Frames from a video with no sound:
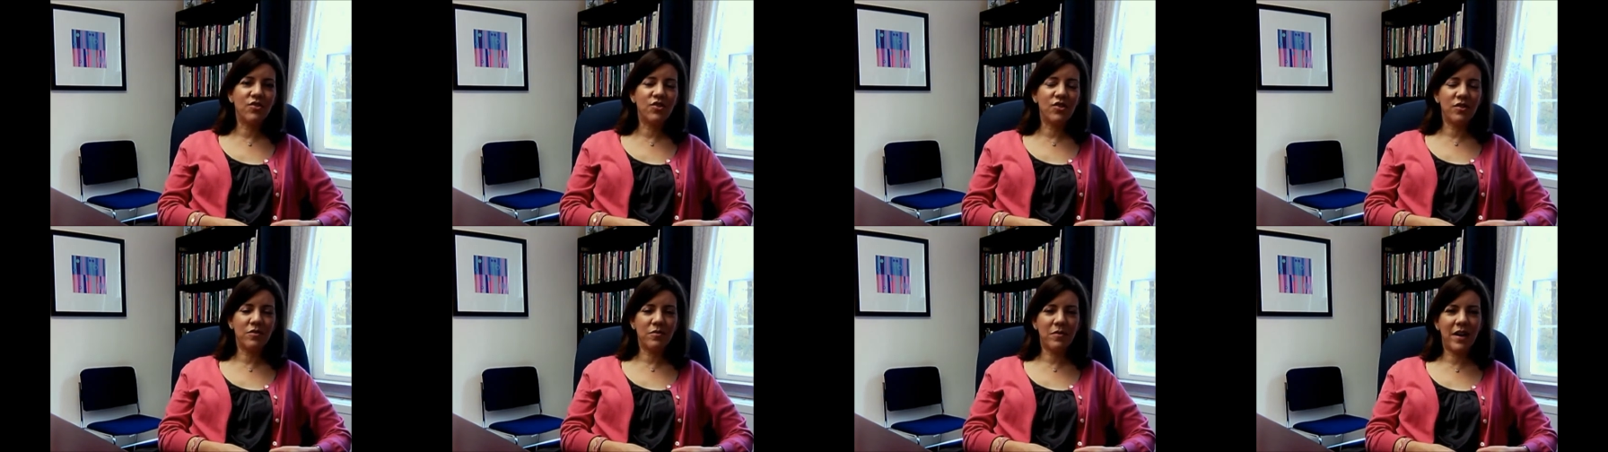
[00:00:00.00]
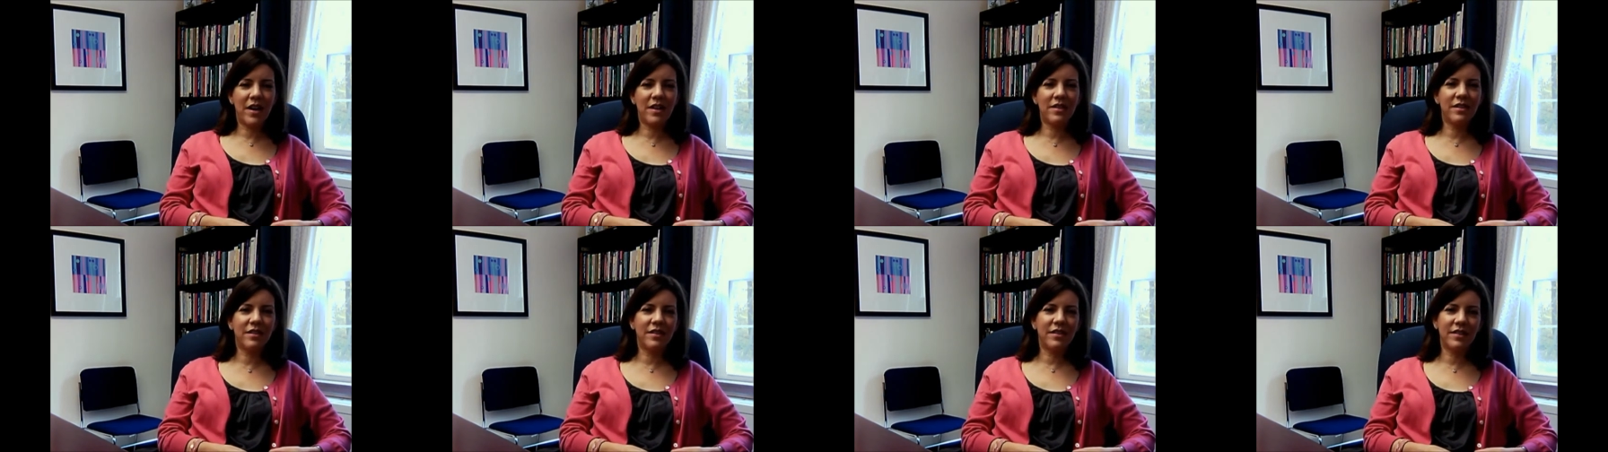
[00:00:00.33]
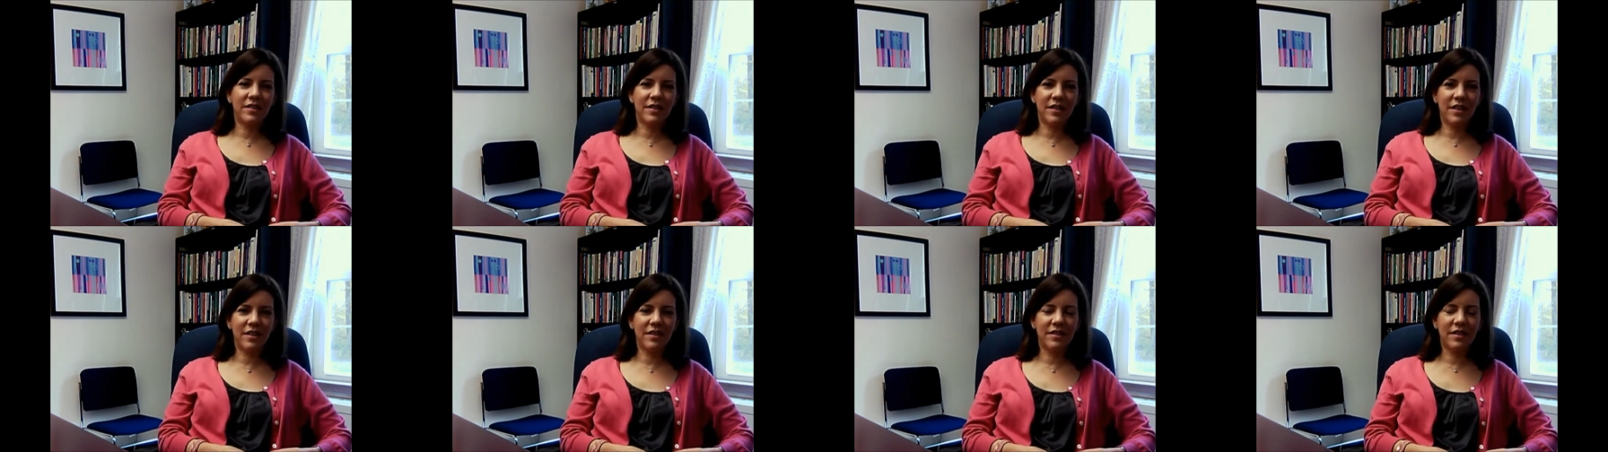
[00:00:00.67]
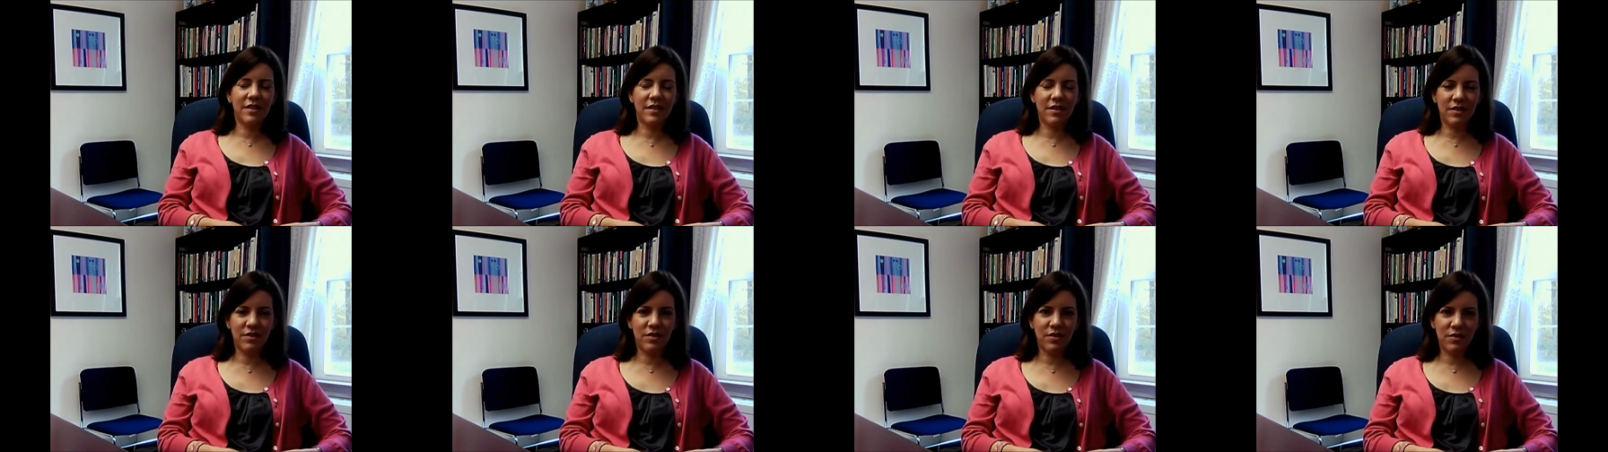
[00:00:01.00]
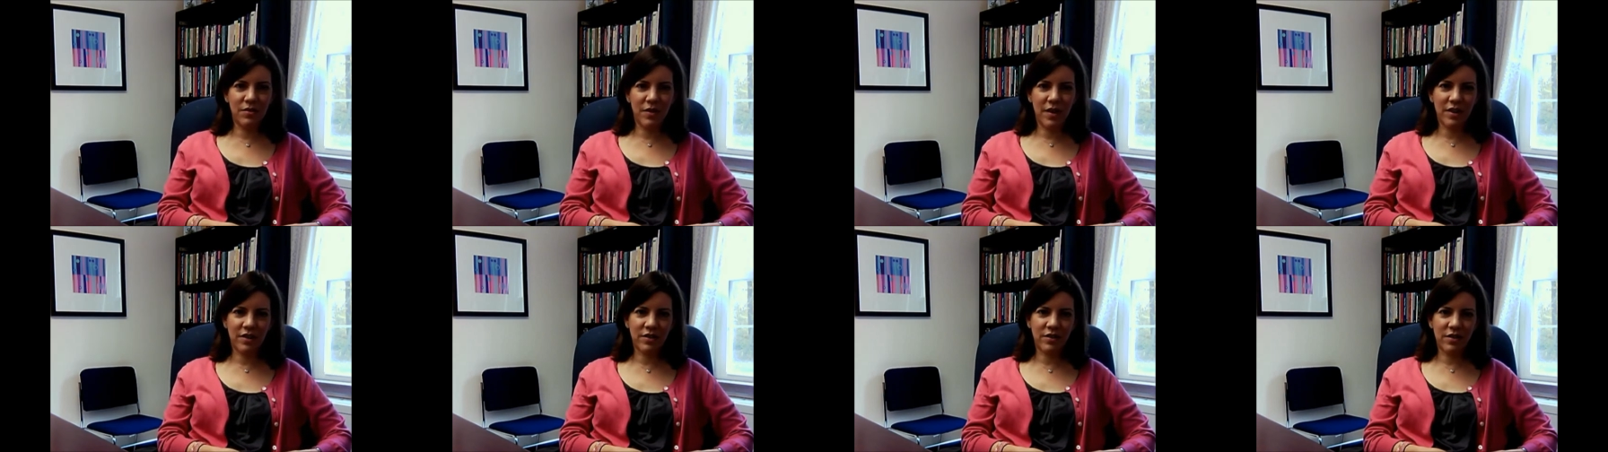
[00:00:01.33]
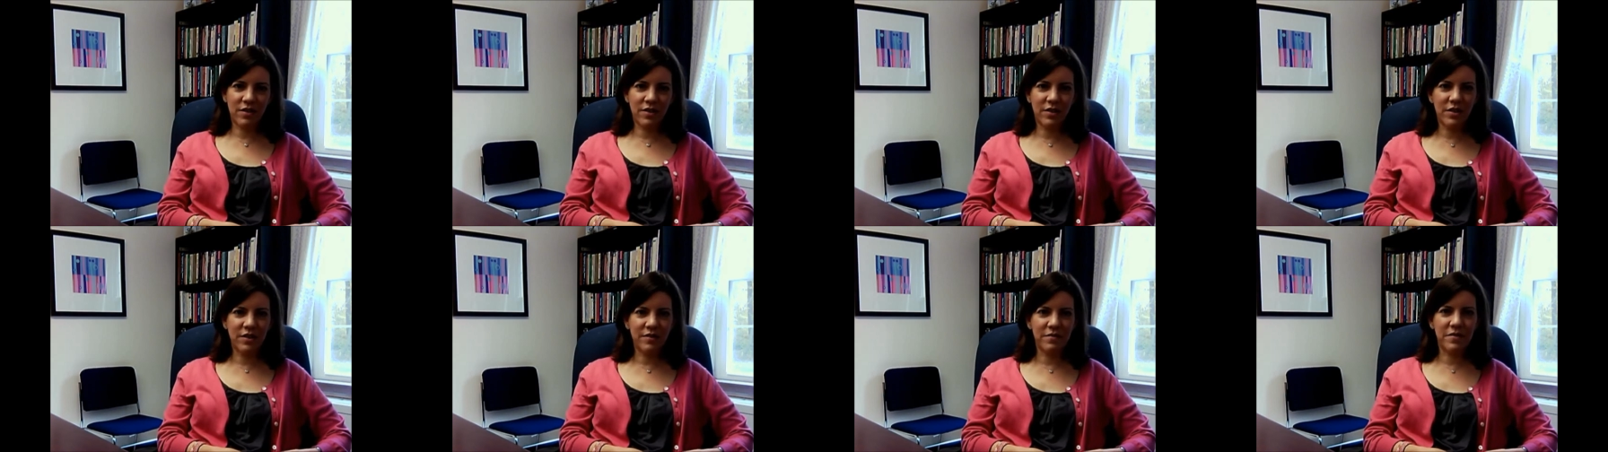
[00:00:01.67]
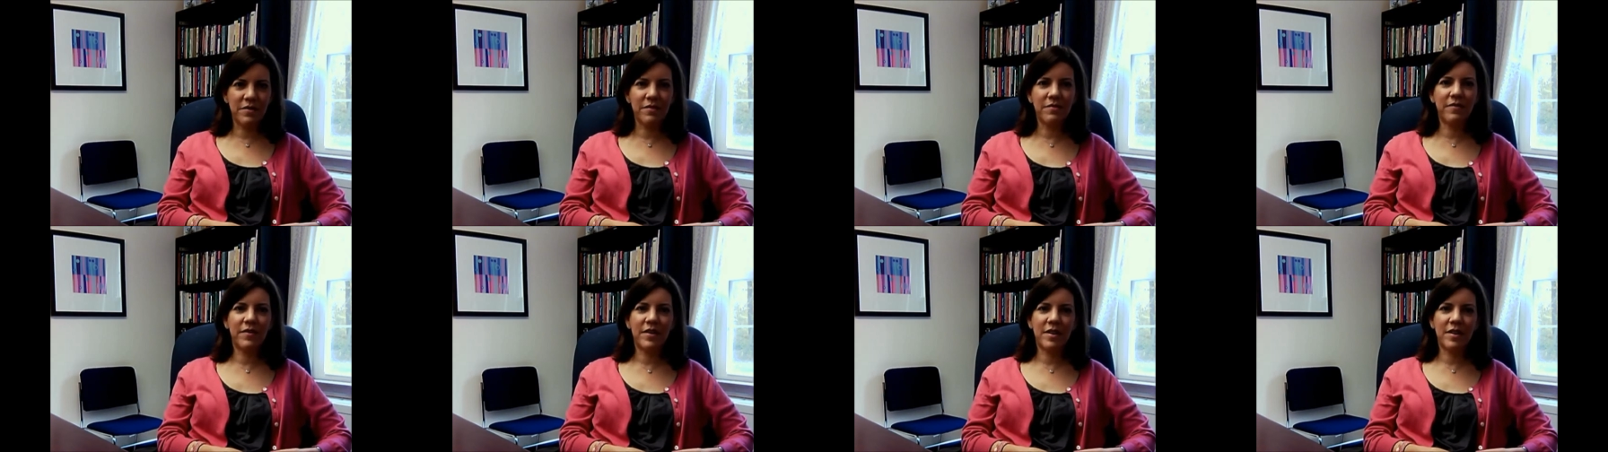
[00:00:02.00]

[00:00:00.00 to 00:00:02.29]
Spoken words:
Jill Rathus, as the director of the